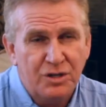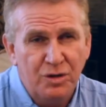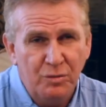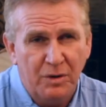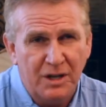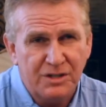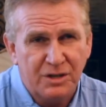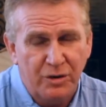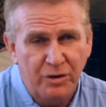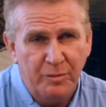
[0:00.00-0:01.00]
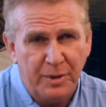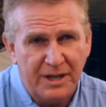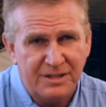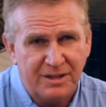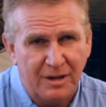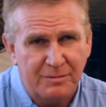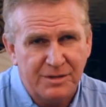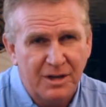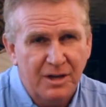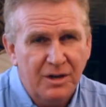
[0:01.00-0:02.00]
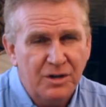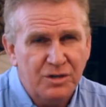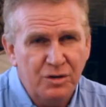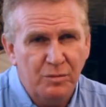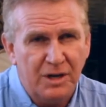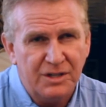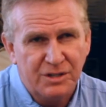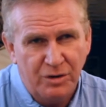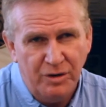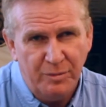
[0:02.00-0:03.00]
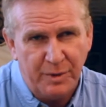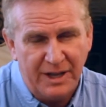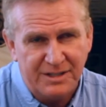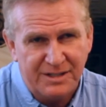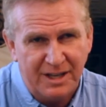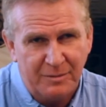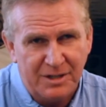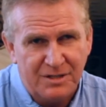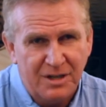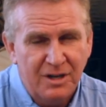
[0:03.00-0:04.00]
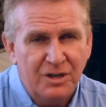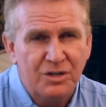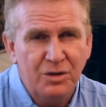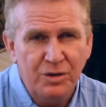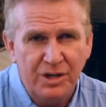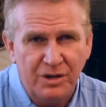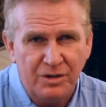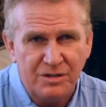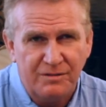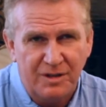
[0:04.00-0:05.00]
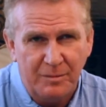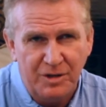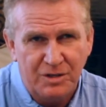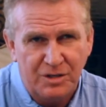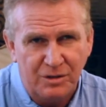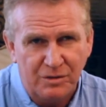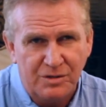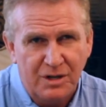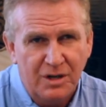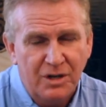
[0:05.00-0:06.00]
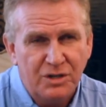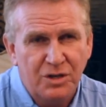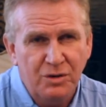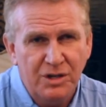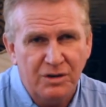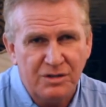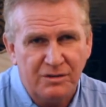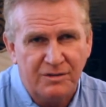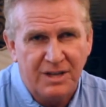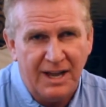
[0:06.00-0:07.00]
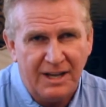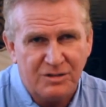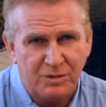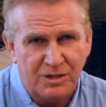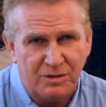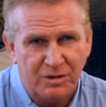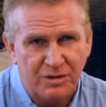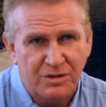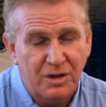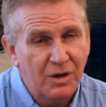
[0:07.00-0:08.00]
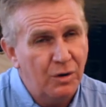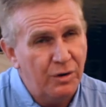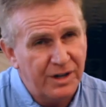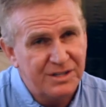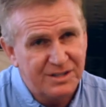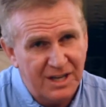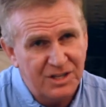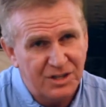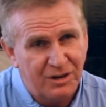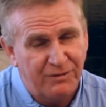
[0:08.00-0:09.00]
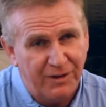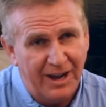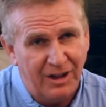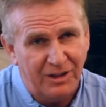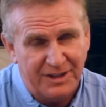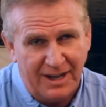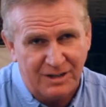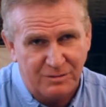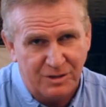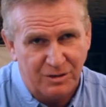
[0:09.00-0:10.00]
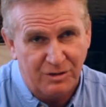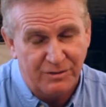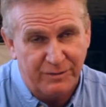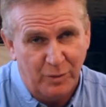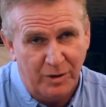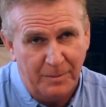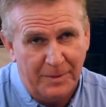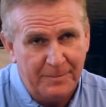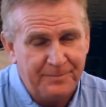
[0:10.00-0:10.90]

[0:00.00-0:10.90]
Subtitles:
2 months current pay stubs, 2 months current bank statements, 2 years of W-2s, 2 years of tax returns or an extension to file tax returns form.